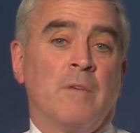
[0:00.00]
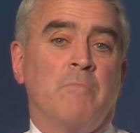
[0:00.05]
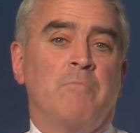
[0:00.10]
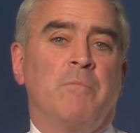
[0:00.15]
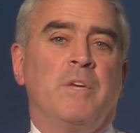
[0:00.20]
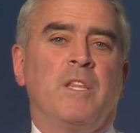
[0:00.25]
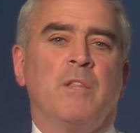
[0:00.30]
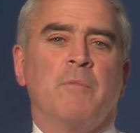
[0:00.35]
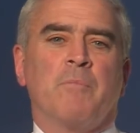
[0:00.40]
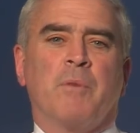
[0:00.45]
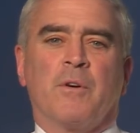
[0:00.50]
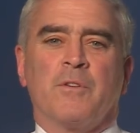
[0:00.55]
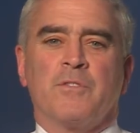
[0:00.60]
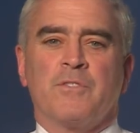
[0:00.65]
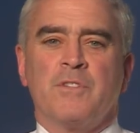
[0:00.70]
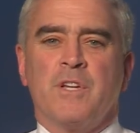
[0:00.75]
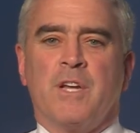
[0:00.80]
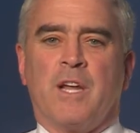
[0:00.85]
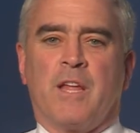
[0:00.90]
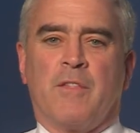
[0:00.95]
Be the
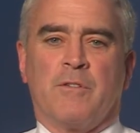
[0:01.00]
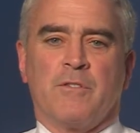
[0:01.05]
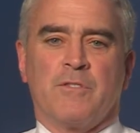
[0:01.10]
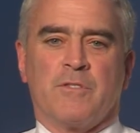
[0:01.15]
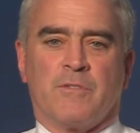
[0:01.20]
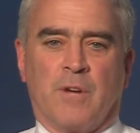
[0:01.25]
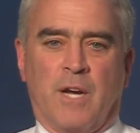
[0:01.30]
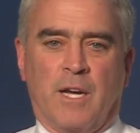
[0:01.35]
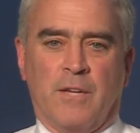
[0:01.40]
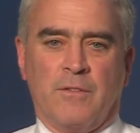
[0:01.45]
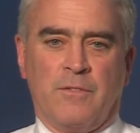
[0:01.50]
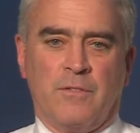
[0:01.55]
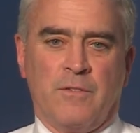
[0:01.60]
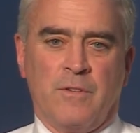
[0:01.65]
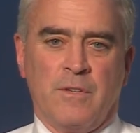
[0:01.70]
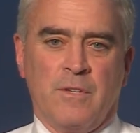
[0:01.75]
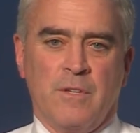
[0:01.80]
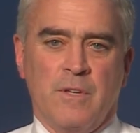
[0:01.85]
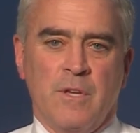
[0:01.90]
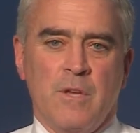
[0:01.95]
person that others trust,